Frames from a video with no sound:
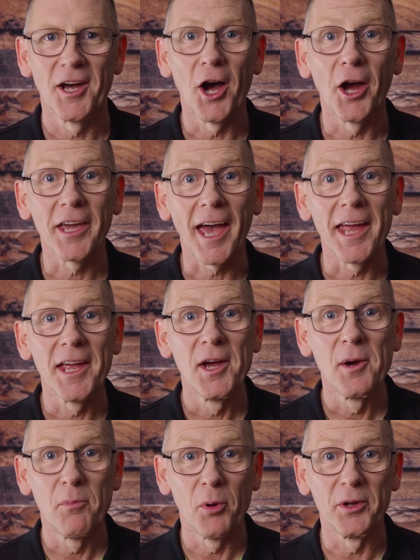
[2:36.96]
Okay,
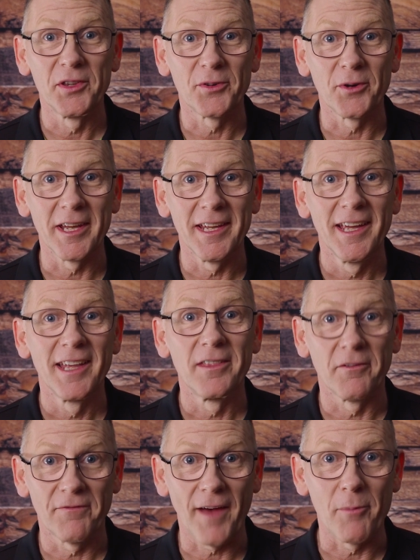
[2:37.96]
point three,
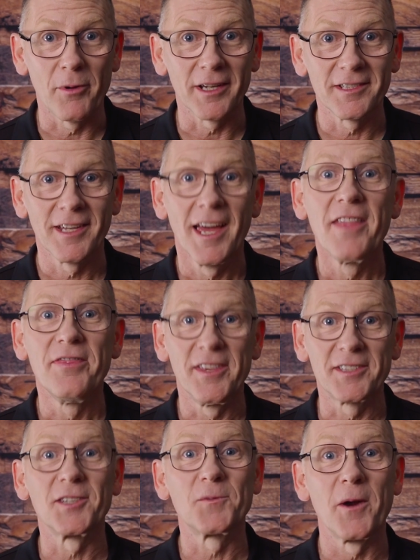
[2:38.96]
the fabrics.
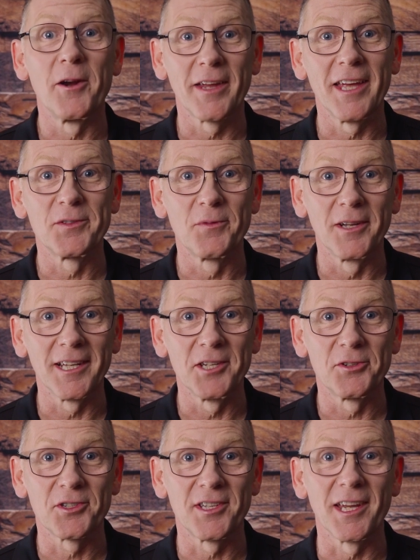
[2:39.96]
This is where it gets real
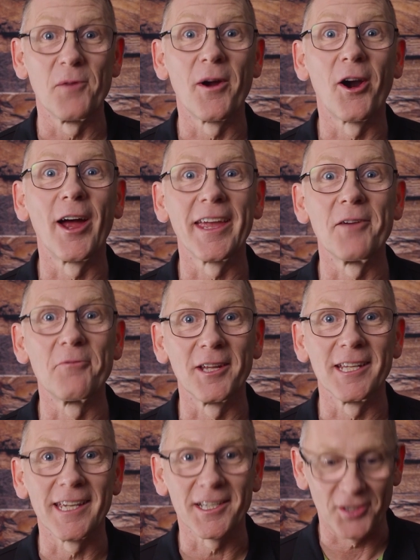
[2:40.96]
interesting and where I get
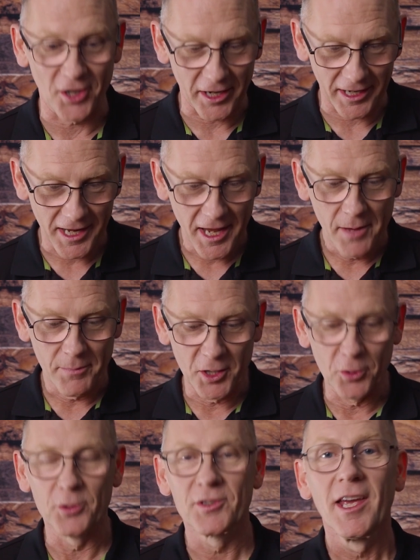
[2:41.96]
really excited,
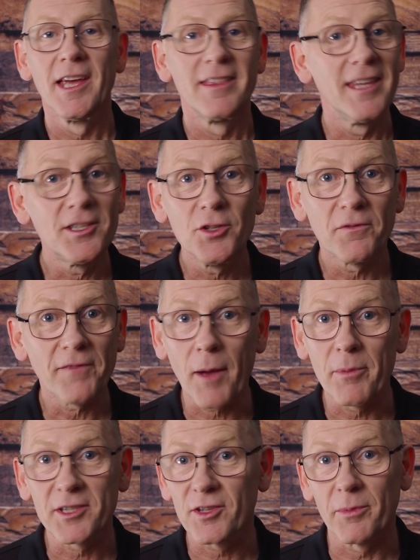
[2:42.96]
because these new
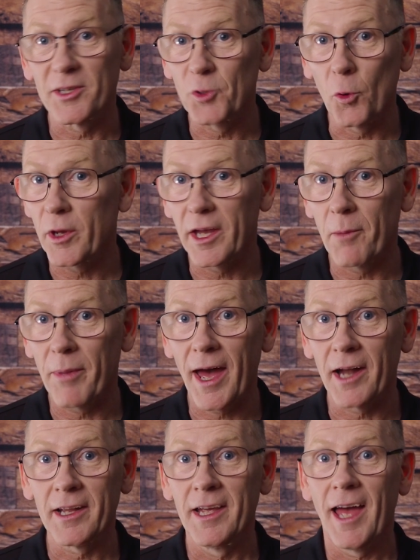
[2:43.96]
fabrics I've been talking
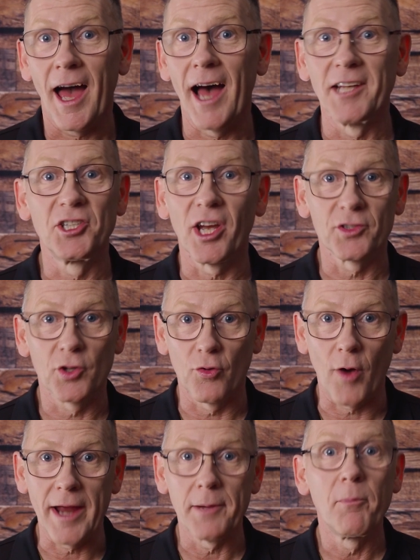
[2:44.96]
about are just
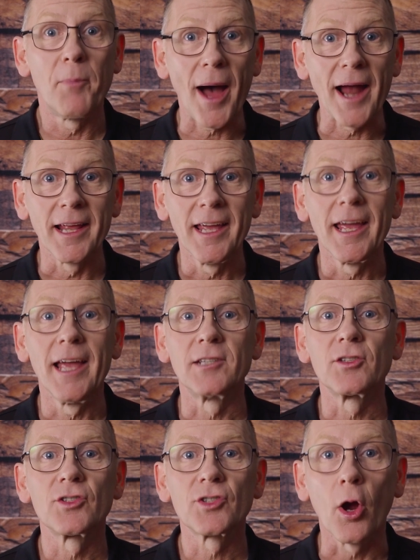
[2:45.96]
great, but it's
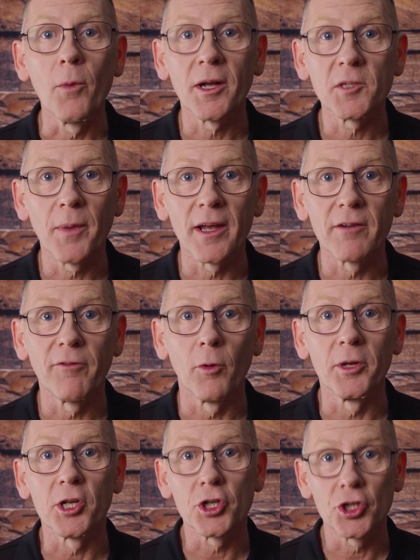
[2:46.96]
so much better for
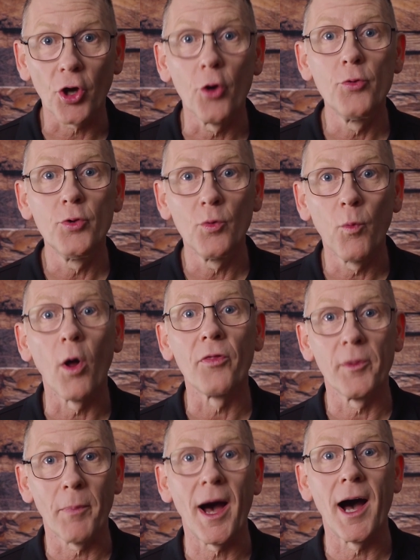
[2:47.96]
me to show you what
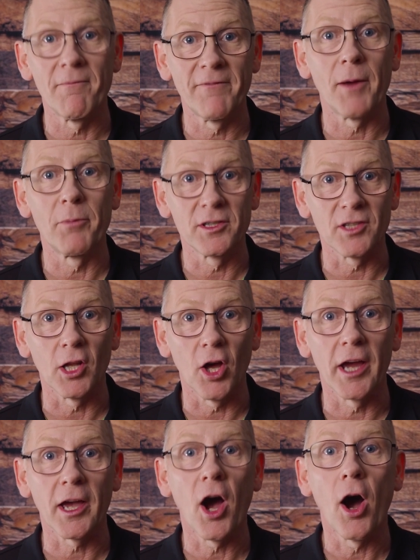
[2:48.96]
the palm fabrics are
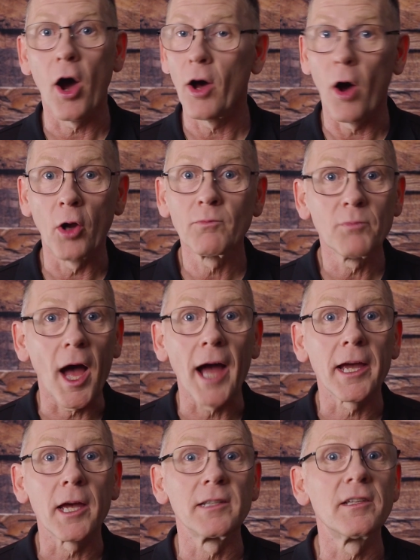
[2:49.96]
like on a
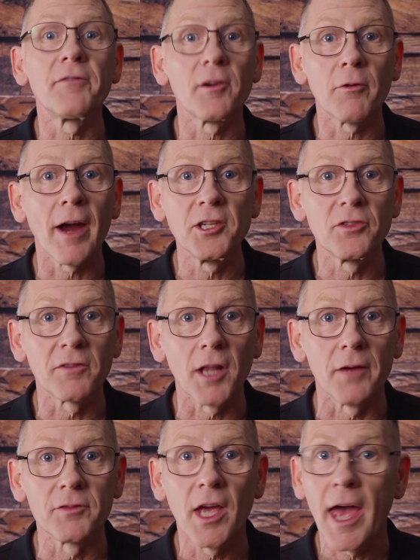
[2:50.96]
different range of
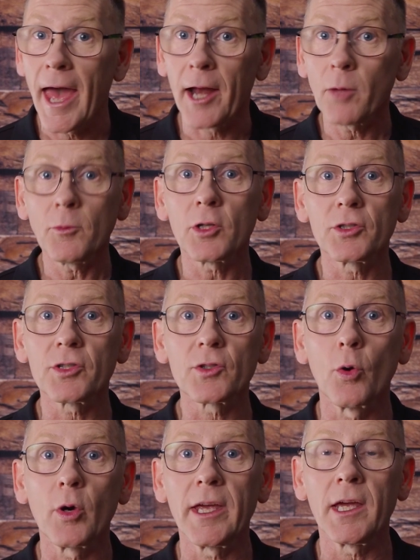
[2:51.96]
gloves. And I'm not just
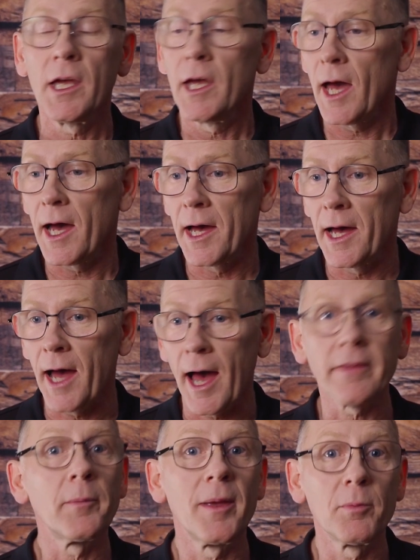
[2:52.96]
talking
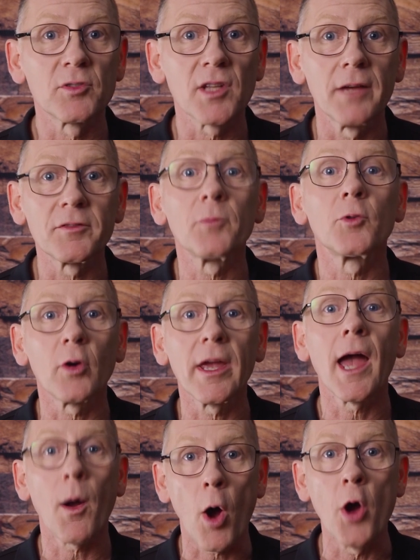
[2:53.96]
other people's gloves, I'm
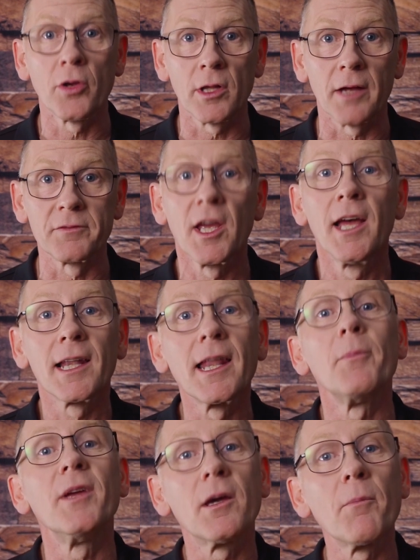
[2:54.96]
talking our own gloves.
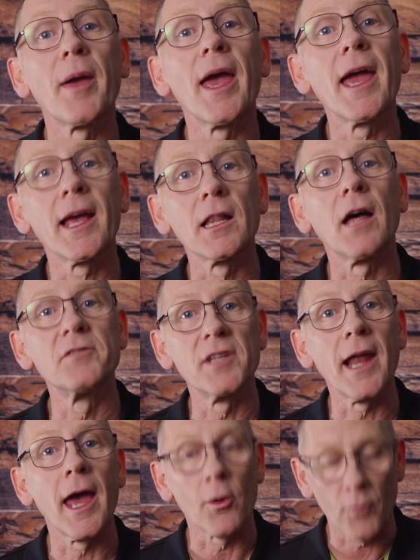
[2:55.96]
Let me compare gloves
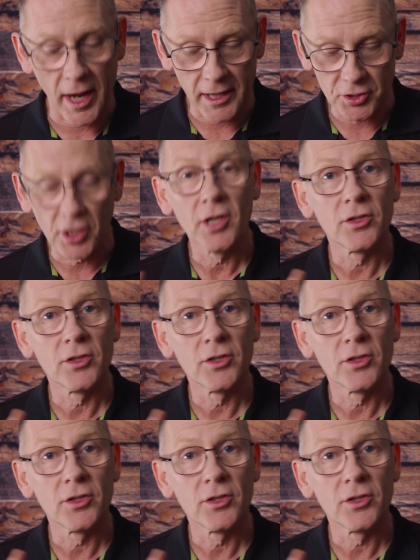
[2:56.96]
in our range.